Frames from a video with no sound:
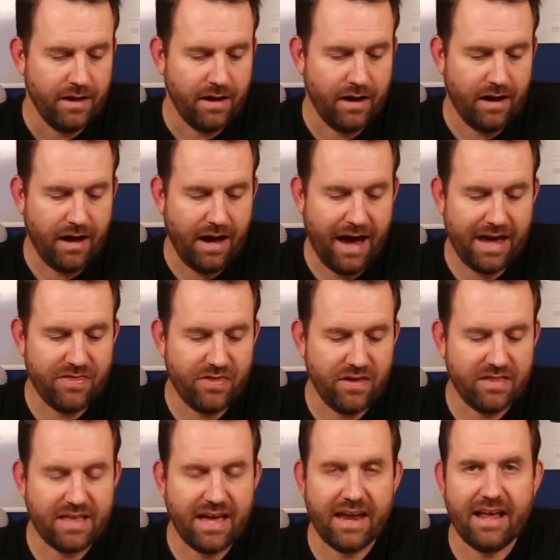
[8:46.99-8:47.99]
Uh, I
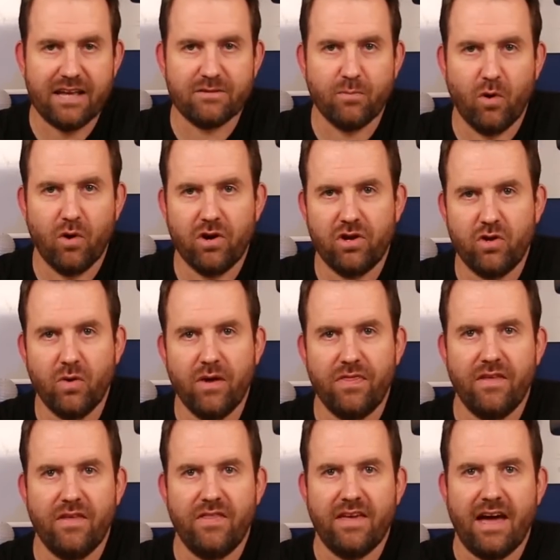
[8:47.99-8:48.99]
think that has more to do
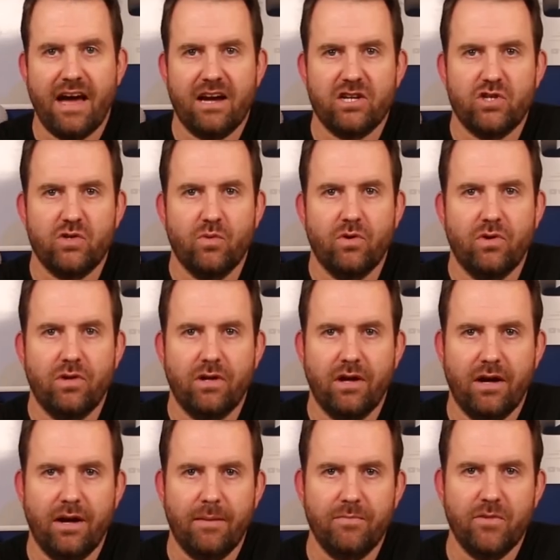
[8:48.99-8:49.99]
it than the actual
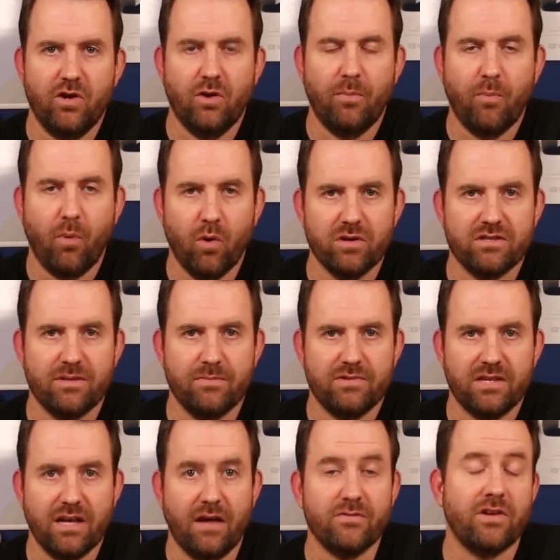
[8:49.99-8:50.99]
um, you know ports
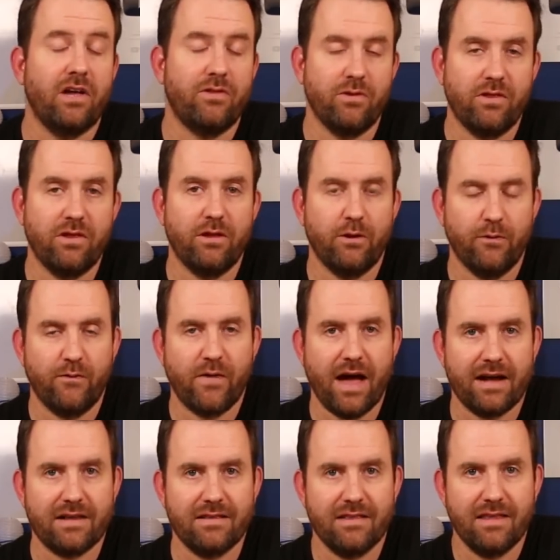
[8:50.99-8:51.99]
themselves, other than the
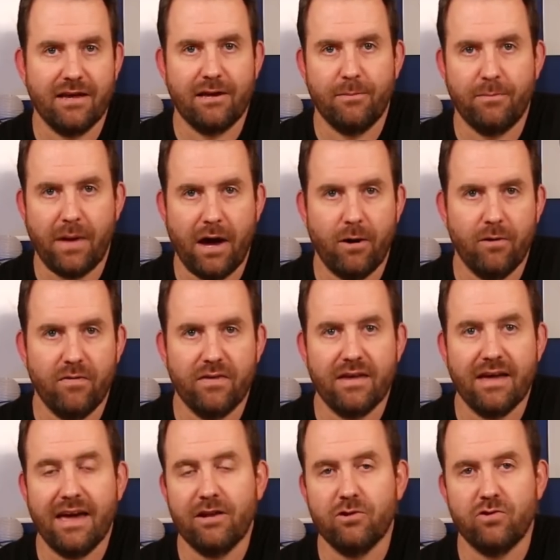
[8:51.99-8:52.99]
fact that they can power
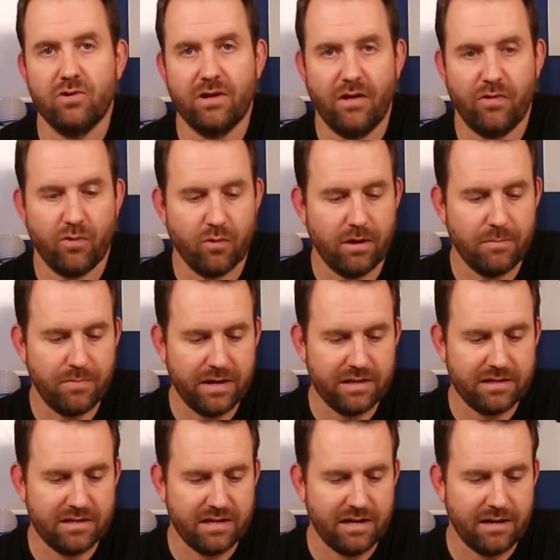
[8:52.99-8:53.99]
the 802.3
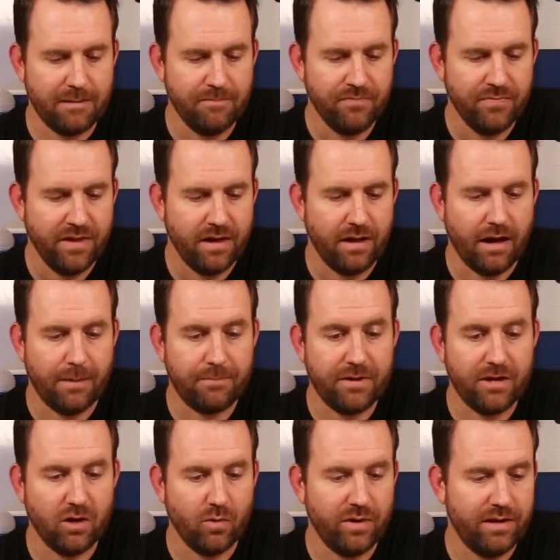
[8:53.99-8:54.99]
BT uh,
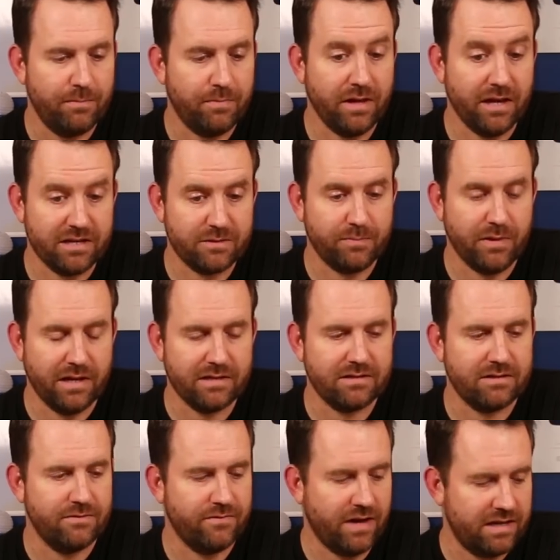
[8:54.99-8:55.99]
PoE plus plus
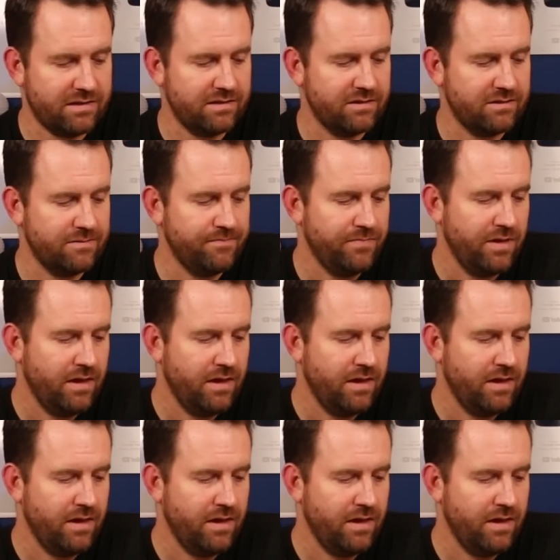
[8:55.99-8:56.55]
devices.